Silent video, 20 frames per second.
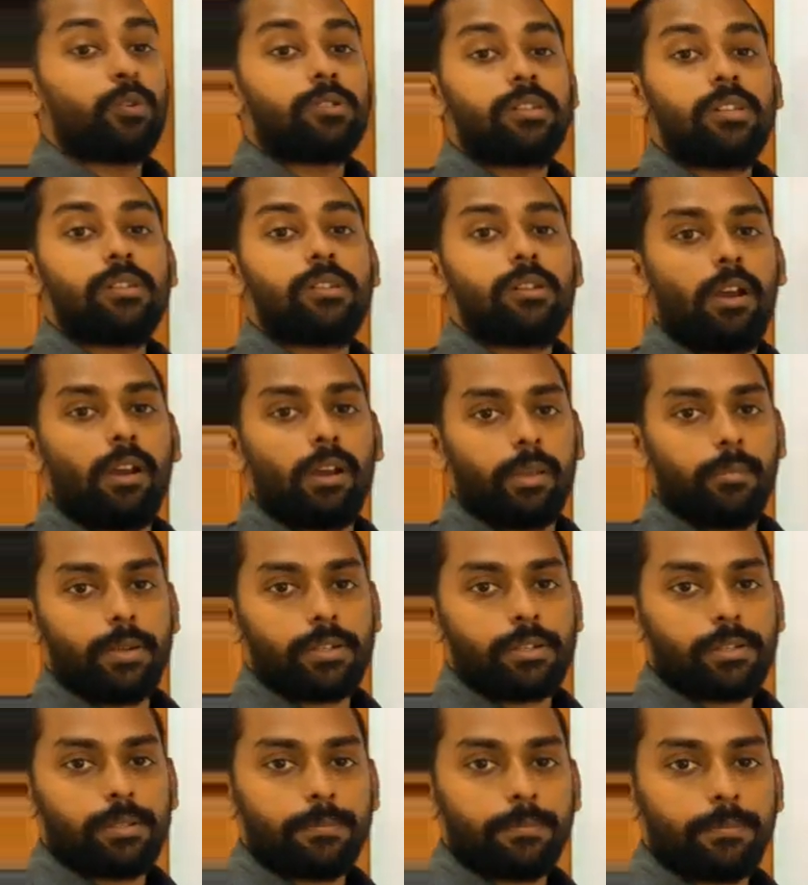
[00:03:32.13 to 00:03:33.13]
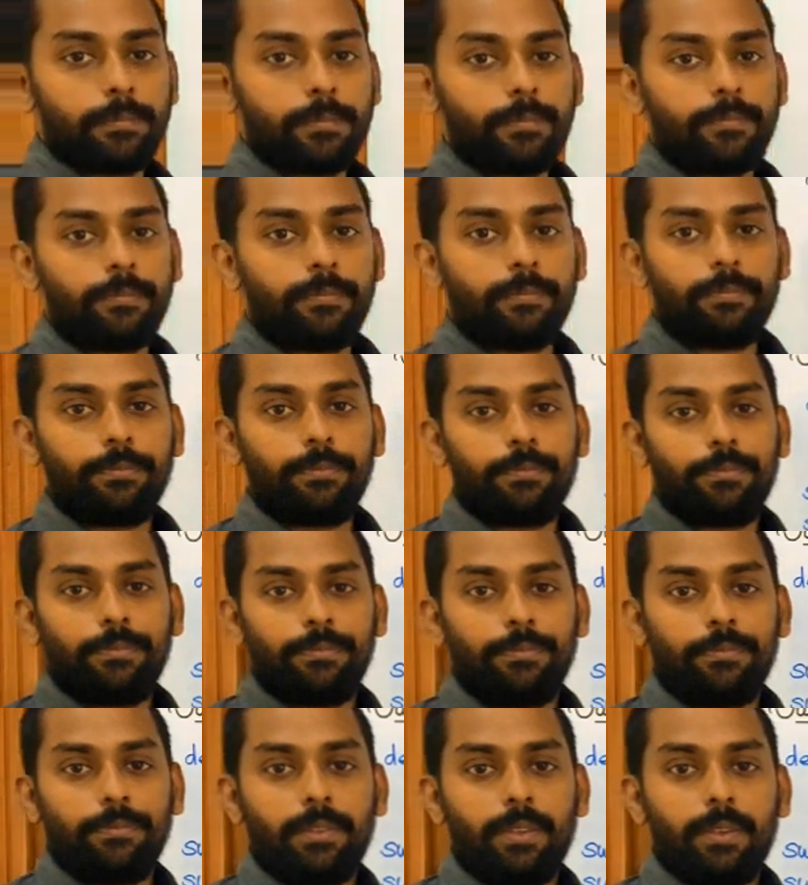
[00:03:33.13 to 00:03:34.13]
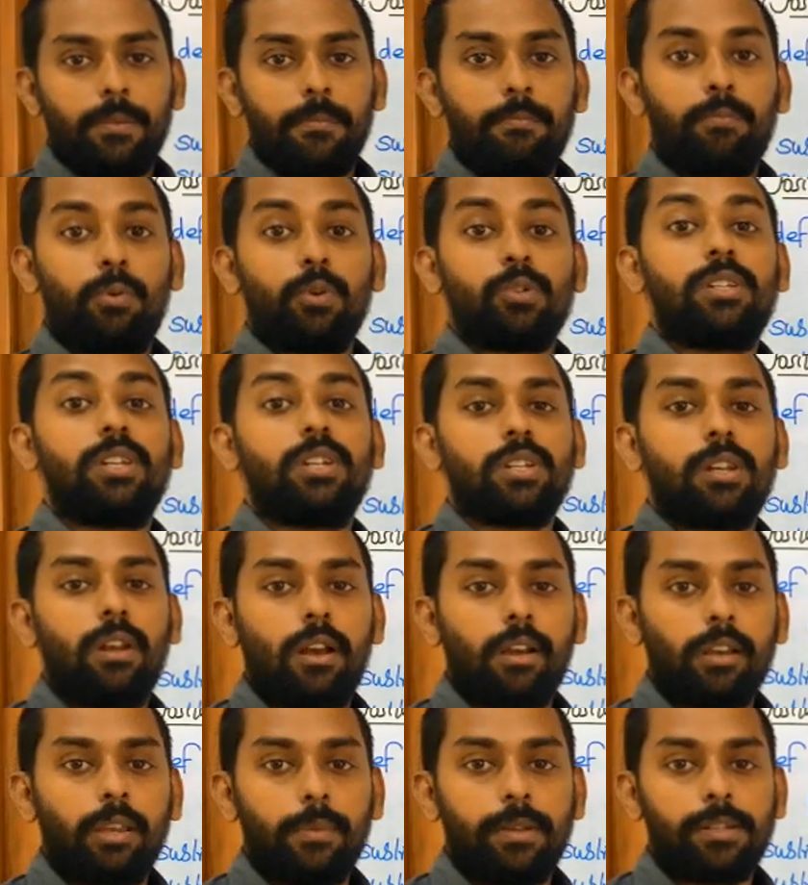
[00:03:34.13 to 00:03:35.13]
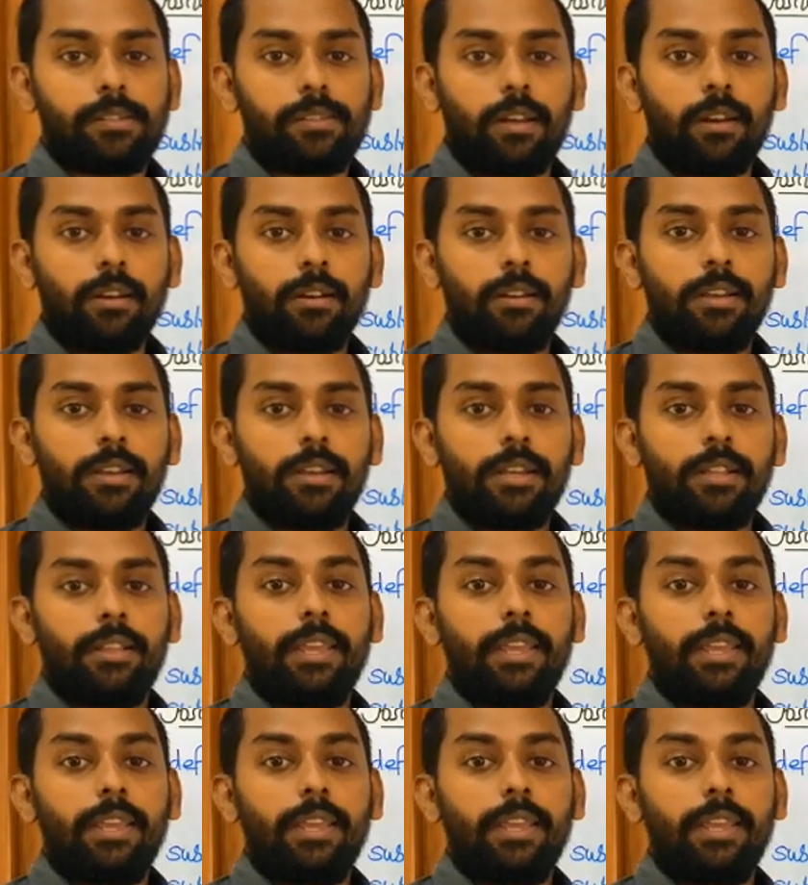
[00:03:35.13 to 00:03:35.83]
positional arguments? Positional arguments are